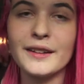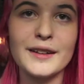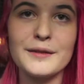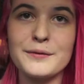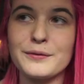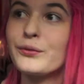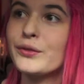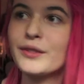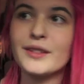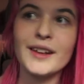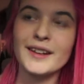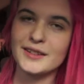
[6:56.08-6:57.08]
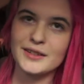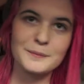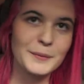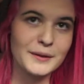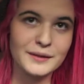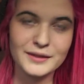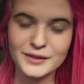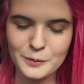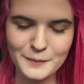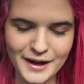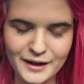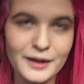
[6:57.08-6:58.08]
If, like,
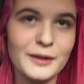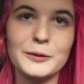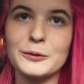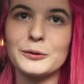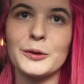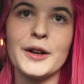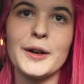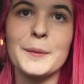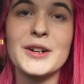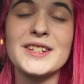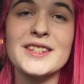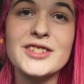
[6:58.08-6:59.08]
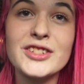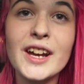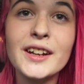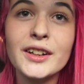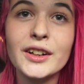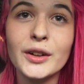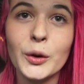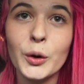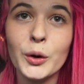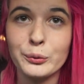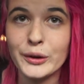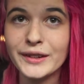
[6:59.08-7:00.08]
no matter what a person's gender
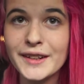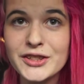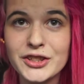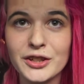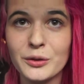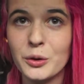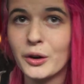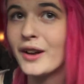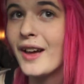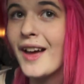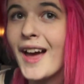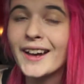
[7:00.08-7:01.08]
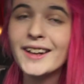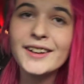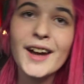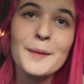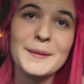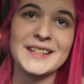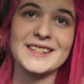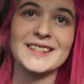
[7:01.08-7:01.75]
or religion or economic